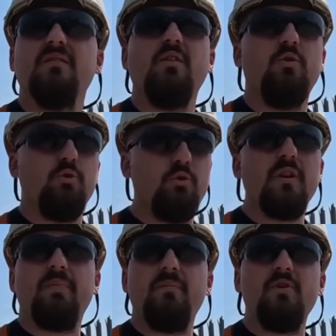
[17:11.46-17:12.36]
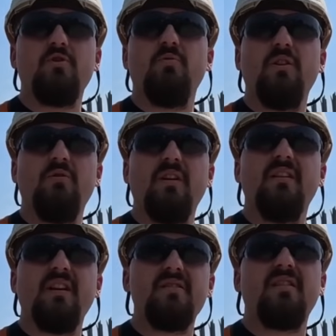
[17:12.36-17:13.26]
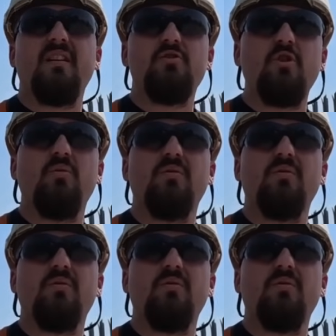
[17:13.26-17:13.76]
You do the permission when you are in industrial zone.